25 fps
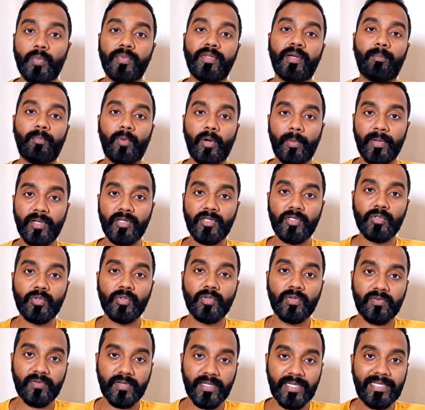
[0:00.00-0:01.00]
the moment
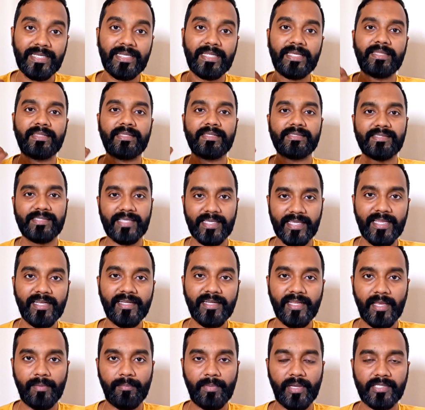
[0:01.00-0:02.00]
you read in the
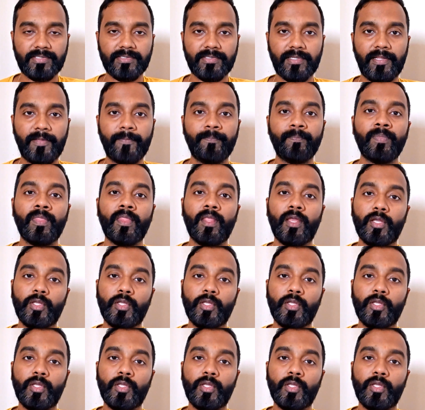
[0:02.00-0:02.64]
second time actually,